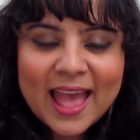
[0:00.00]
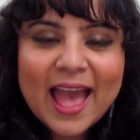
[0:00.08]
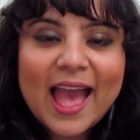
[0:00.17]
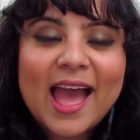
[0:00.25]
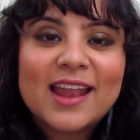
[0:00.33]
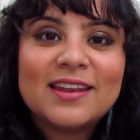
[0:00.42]

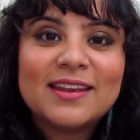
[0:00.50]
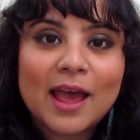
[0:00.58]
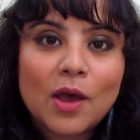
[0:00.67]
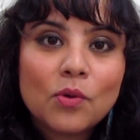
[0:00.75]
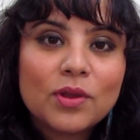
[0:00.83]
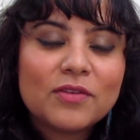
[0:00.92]
And
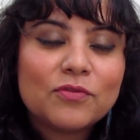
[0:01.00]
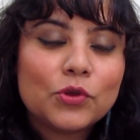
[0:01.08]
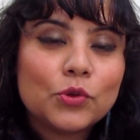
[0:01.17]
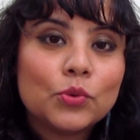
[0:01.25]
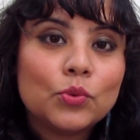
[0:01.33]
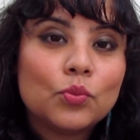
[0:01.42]
now, if
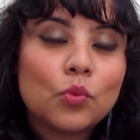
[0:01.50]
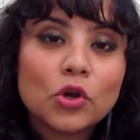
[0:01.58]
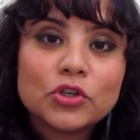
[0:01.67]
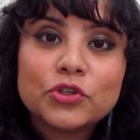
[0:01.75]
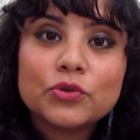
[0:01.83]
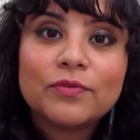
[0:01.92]
you
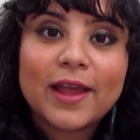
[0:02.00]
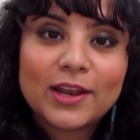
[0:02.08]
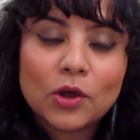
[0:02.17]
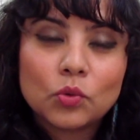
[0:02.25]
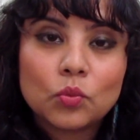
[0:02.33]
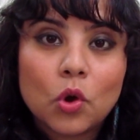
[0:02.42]
want to find
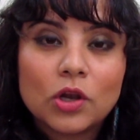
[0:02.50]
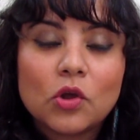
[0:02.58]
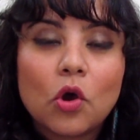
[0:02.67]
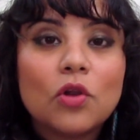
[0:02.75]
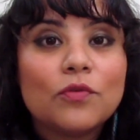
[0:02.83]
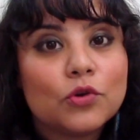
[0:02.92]
out what
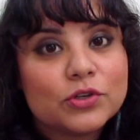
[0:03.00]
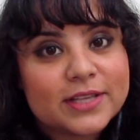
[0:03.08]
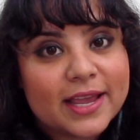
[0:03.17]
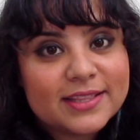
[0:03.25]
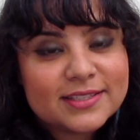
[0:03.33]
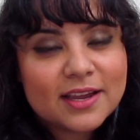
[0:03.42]
all of your
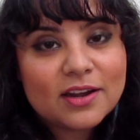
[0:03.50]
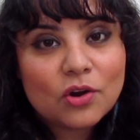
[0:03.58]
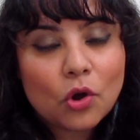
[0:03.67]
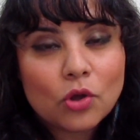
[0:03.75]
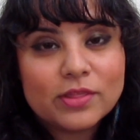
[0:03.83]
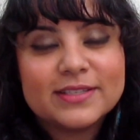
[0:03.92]
signs are,
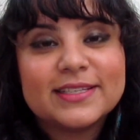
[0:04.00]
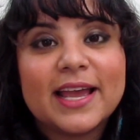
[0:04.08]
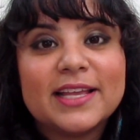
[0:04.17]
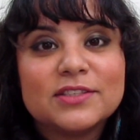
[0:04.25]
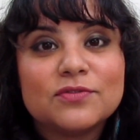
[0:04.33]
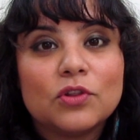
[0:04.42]
or the
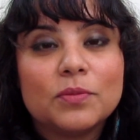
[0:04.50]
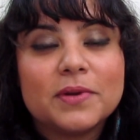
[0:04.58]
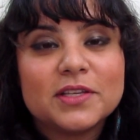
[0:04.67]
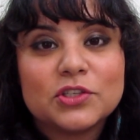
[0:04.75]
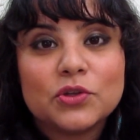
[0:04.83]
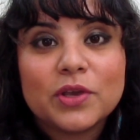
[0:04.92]
signs for the
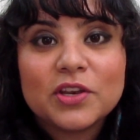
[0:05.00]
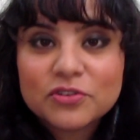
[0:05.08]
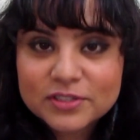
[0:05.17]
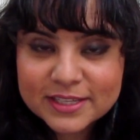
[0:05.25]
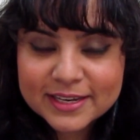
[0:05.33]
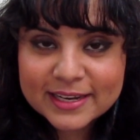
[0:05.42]
person you're
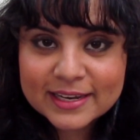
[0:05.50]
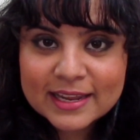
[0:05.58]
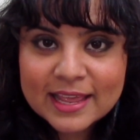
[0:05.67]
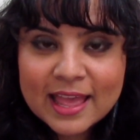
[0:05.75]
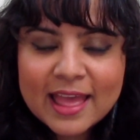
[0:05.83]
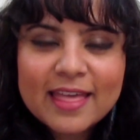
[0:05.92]
interested in,
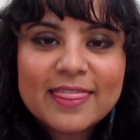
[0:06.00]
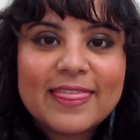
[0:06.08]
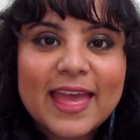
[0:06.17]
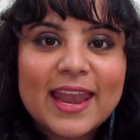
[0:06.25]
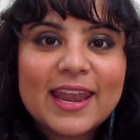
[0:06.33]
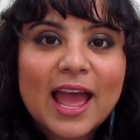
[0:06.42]

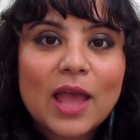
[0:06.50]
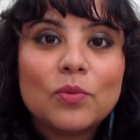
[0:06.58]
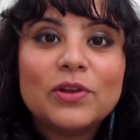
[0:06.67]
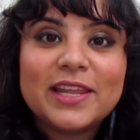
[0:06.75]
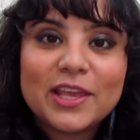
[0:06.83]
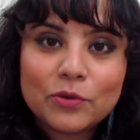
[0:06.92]
then I
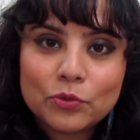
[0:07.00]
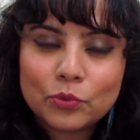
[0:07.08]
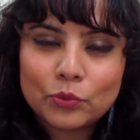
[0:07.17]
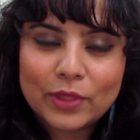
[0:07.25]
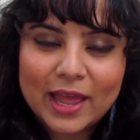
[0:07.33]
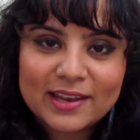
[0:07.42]
will take you
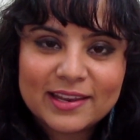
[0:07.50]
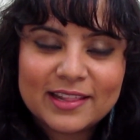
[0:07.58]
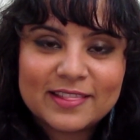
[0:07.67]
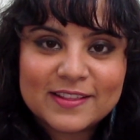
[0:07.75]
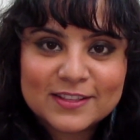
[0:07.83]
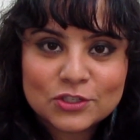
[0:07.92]
through that
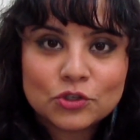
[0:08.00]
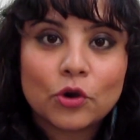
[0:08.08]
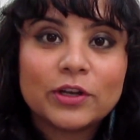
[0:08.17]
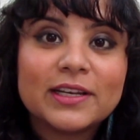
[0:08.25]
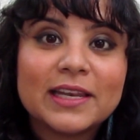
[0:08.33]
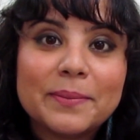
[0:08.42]
in this
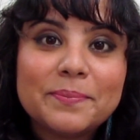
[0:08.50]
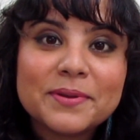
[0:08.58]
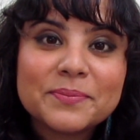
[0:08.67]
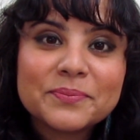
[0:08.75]
short clip